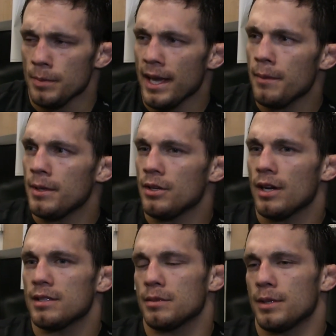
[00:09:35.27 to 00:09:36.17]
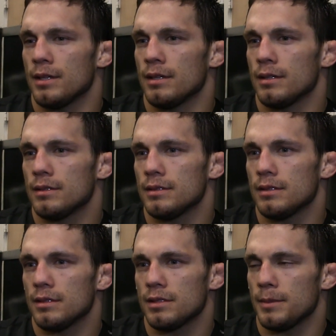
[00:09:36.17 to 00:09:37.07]
I mean, you got some of
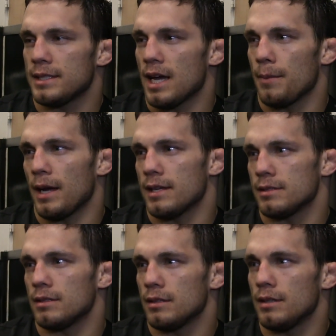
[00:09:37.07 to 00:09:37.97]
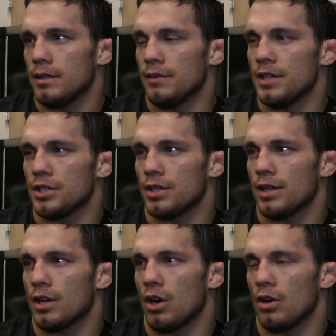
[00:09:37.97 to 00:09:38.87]
the top guys in the division
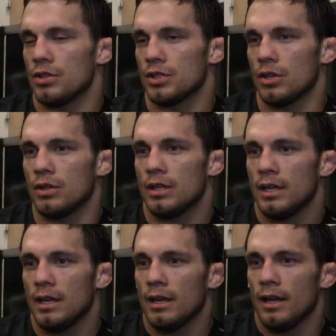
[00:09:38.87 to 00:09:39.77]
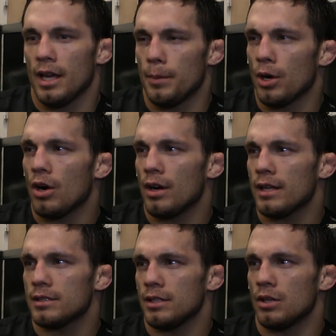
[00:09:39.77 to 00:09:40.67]
on the card. So it'll be hard
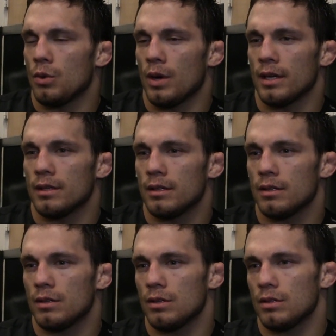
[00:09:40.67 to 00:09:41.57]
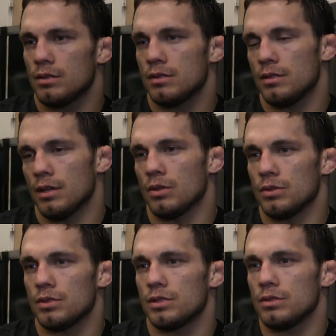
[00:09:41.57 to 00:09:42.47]
not to want
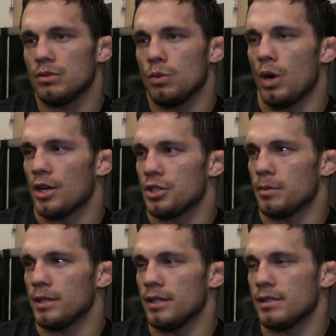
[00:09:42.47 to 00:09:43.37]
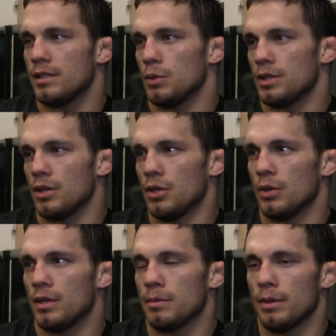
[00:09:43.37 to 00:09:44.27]
to watch them and see what they're
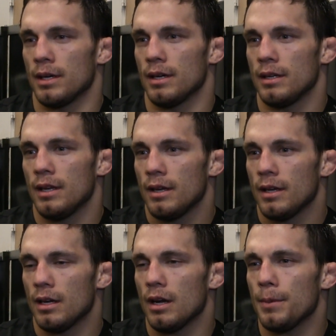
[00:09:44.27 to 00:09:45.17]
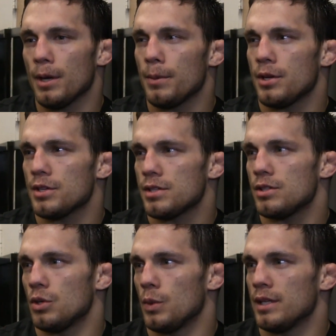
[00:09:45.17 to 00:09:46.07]
doing. But I'll be curious to
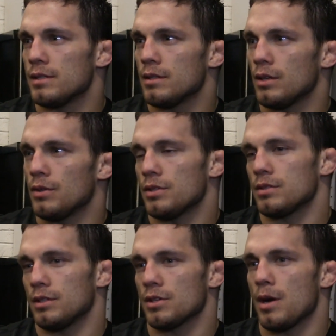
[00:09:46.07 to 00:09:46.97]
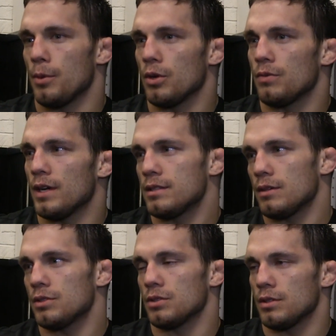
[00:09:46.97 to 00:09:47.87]
see who wins. There's a couple good
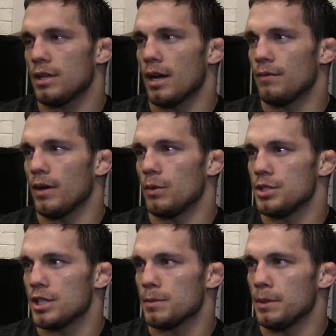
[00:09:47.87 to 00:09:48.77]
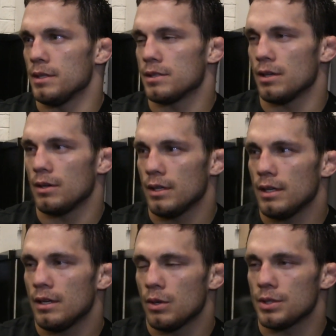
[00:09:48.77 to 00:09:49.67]
fights. Also the title fight with GSP. So
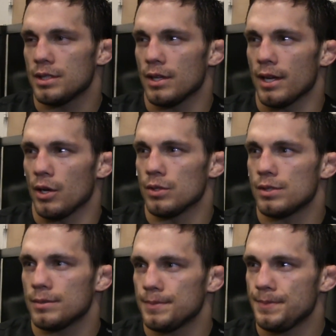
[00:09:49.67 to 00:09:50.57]
we'll see how that goes.